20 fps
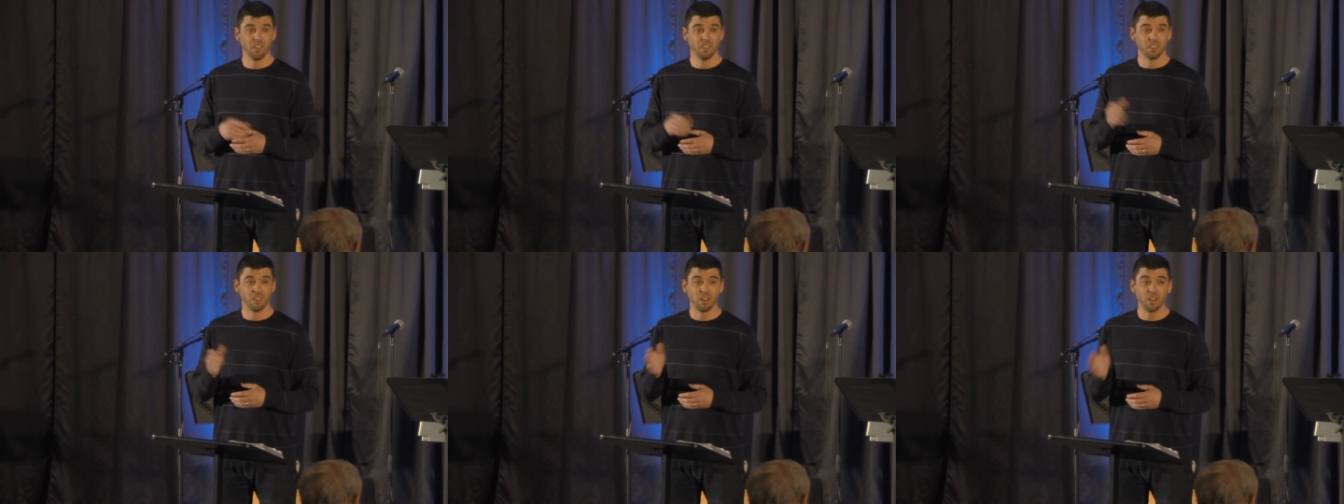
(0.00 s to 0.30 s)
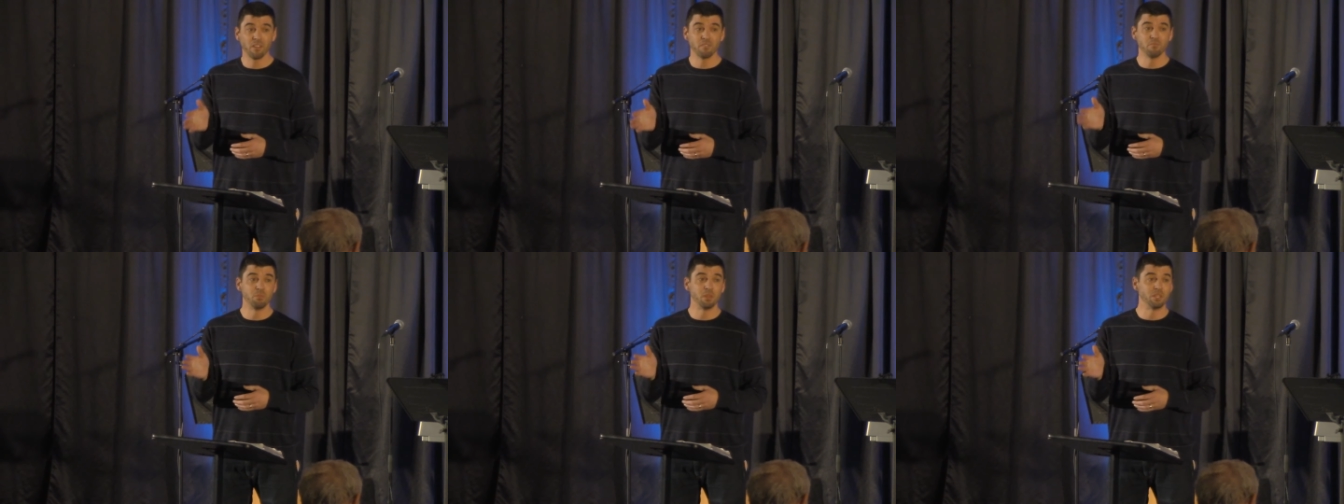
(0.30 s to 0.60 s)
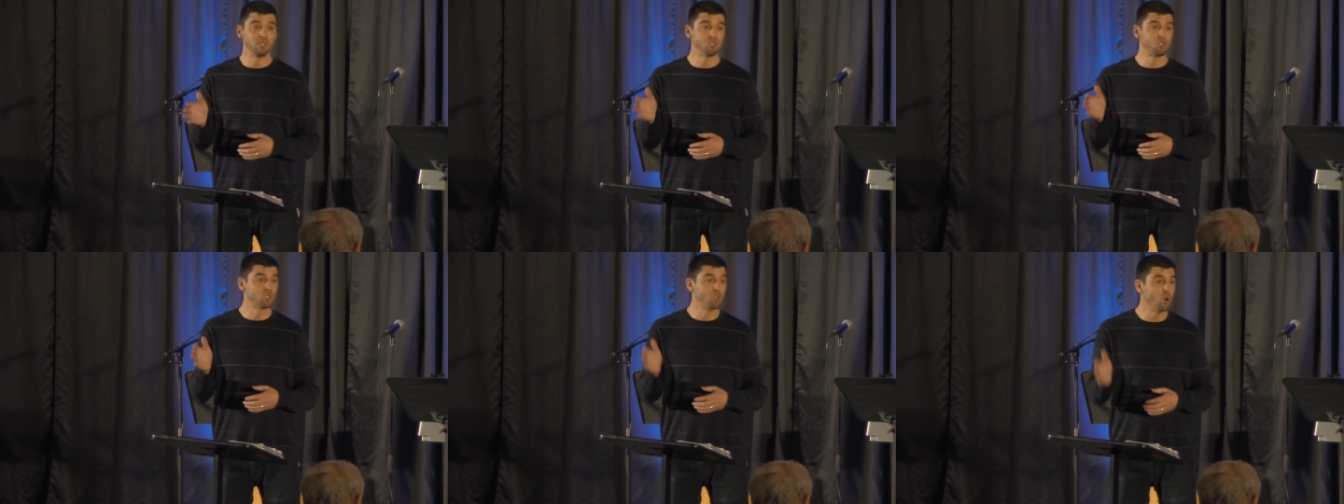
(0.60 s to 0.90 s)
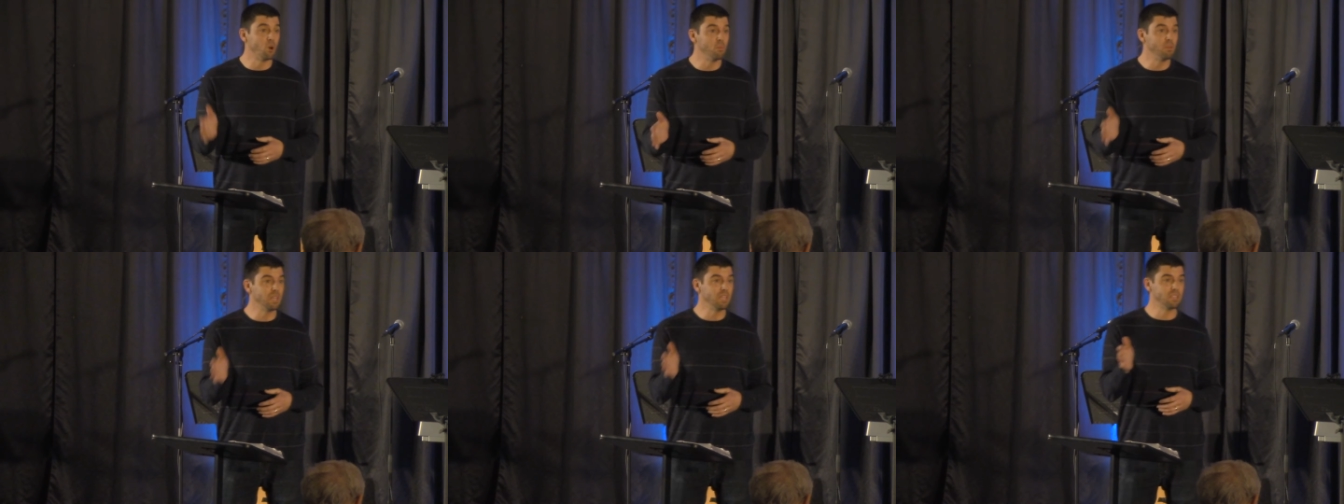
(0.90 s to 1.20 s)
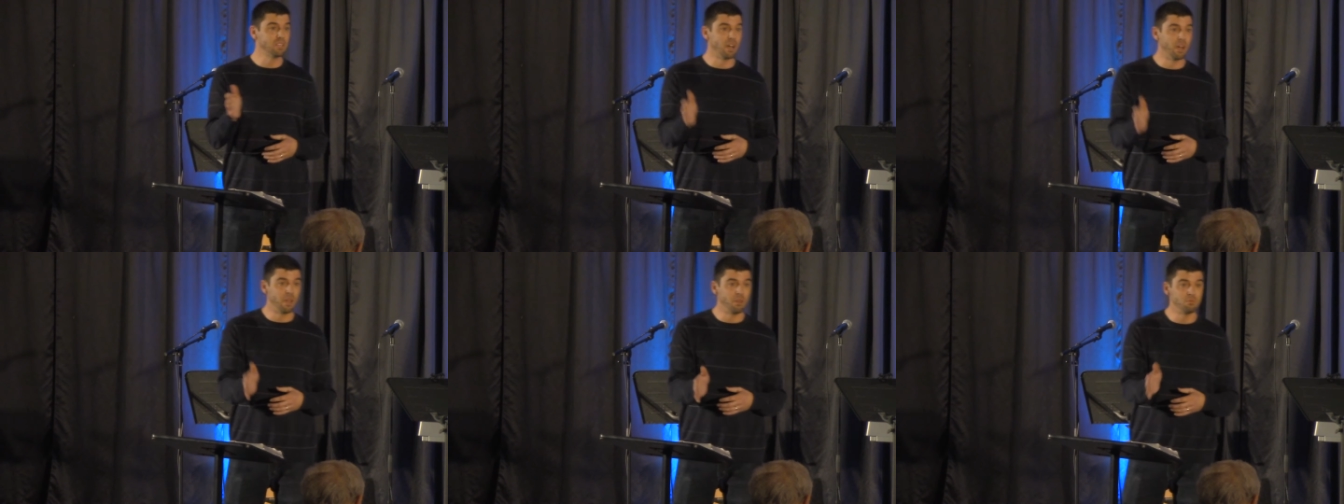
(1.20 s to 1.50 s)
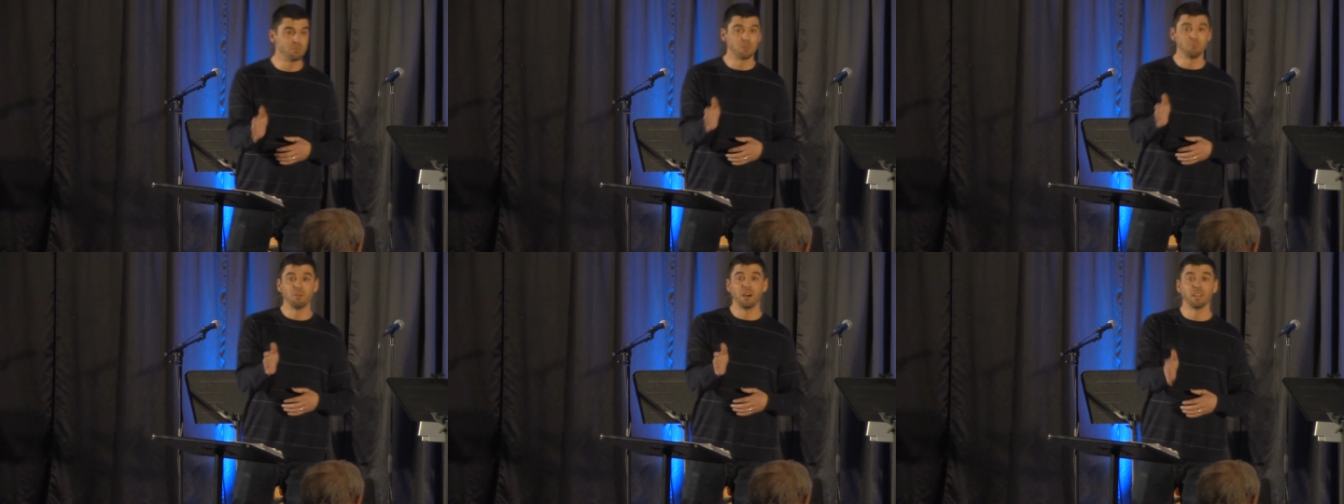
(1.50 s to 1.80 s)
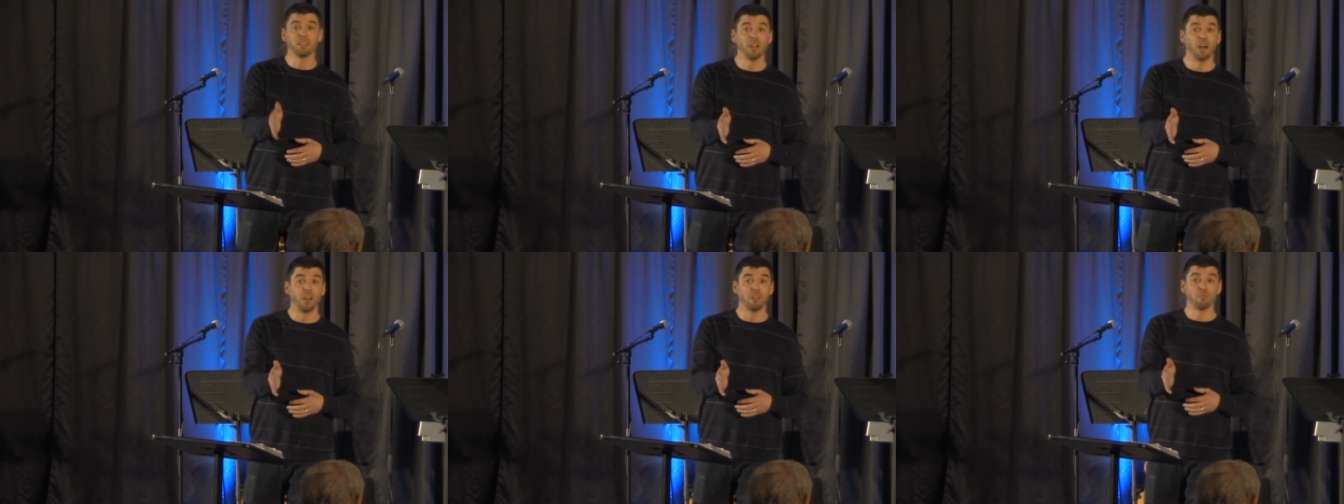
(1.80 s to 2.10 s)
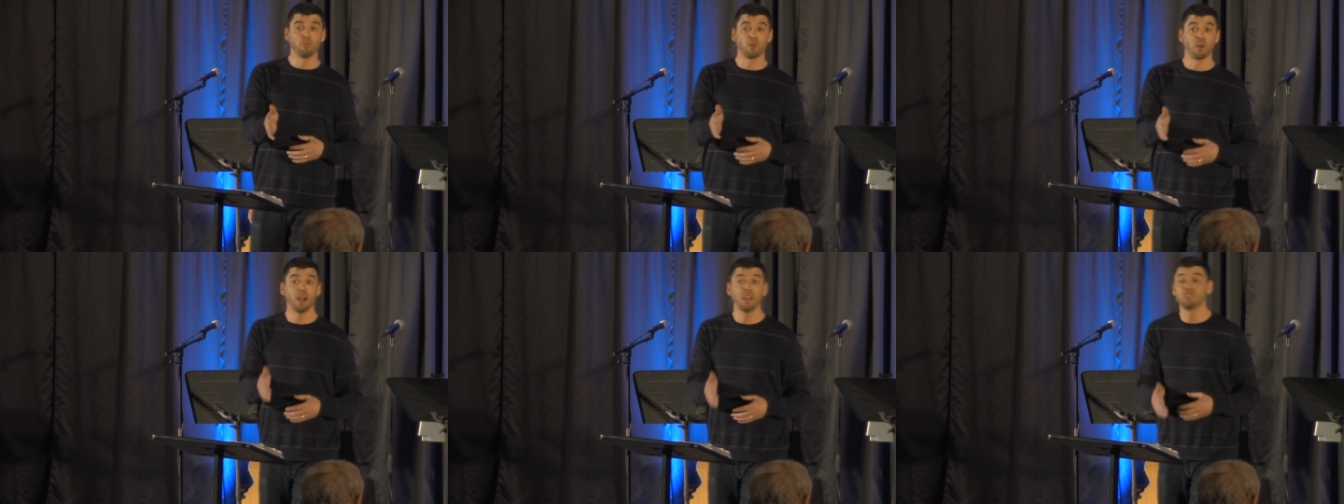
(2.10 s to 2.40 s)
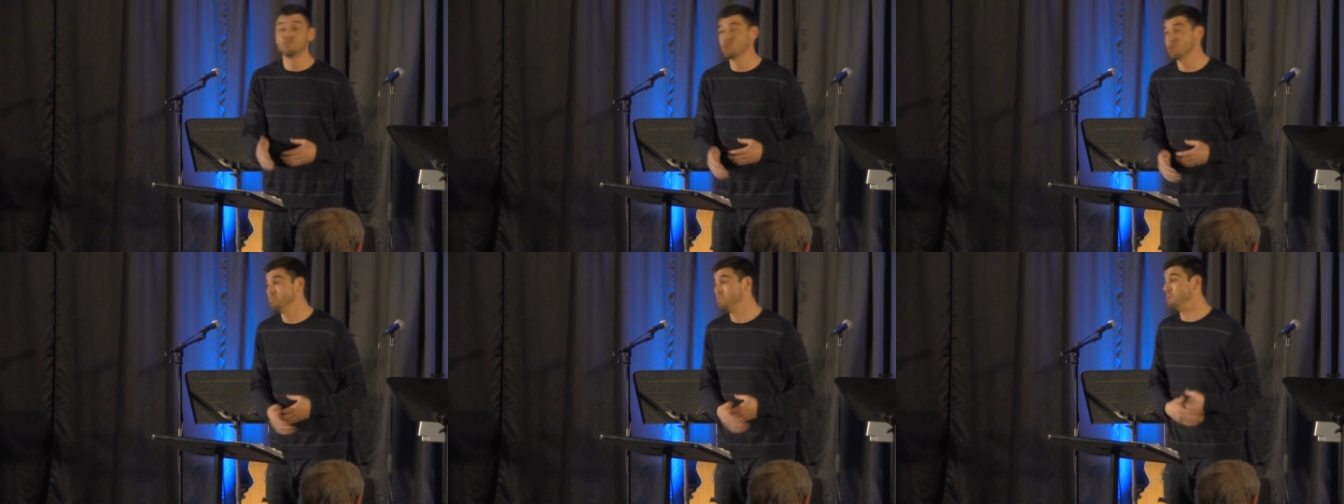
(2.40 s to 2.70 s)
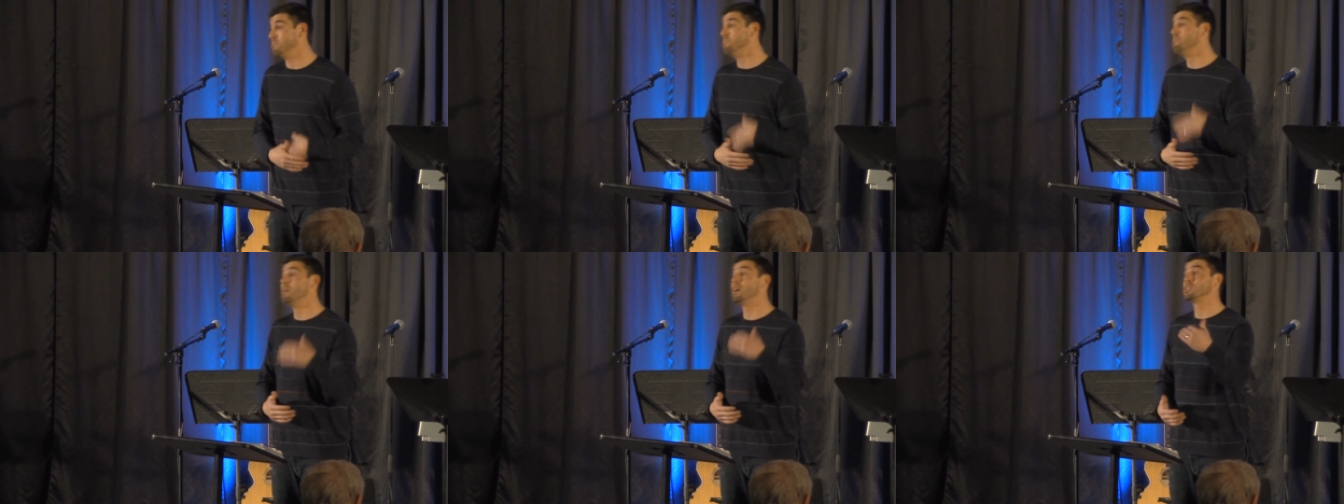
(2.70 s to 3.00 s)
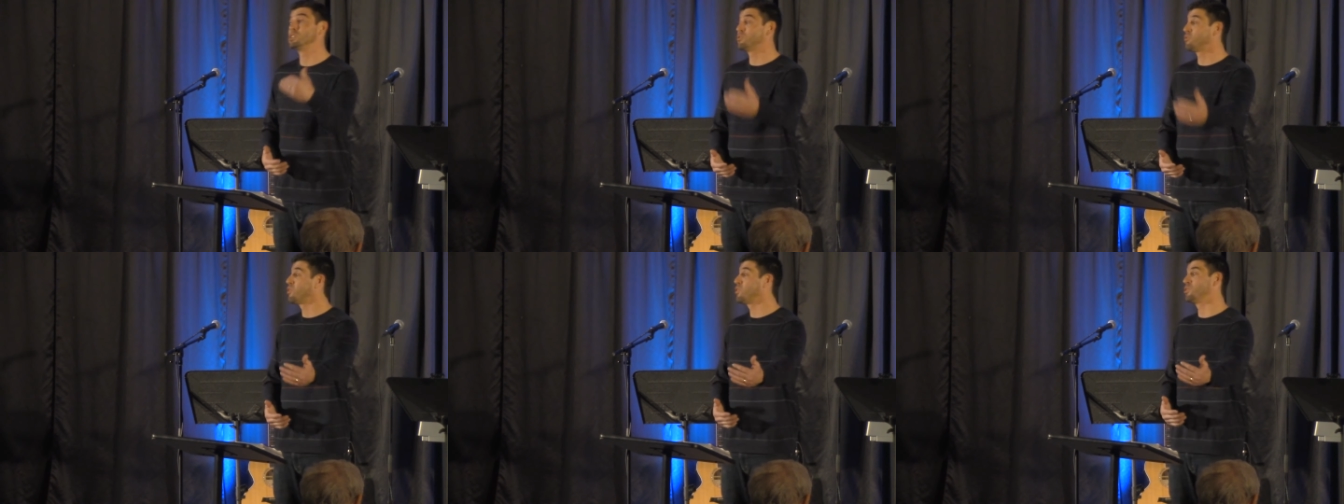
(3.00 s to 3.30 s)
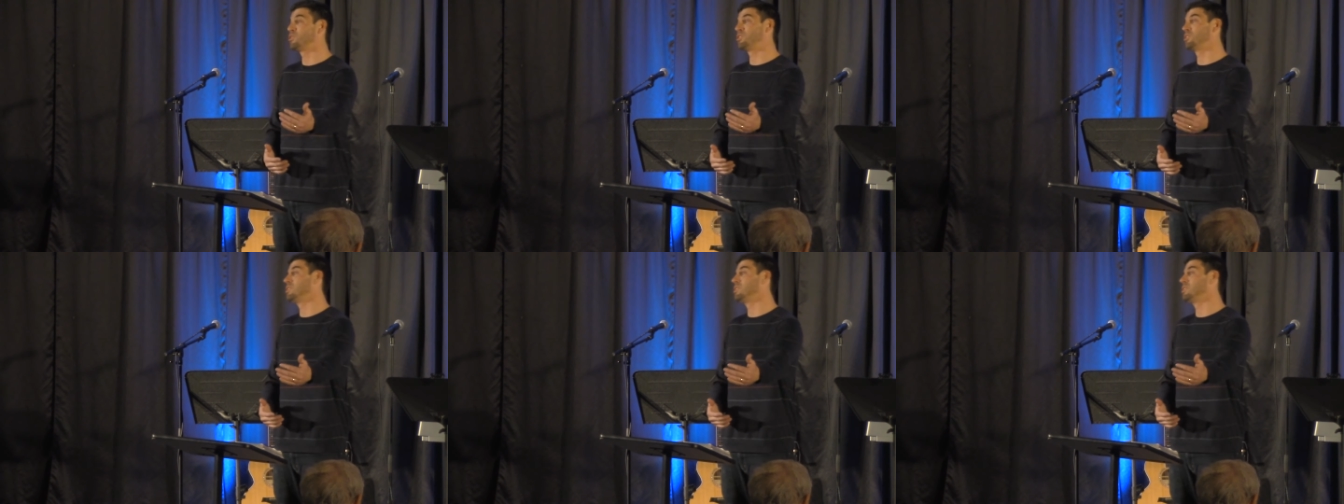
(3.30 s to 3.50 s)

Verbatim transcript: There have been so many times in my life where I should be much further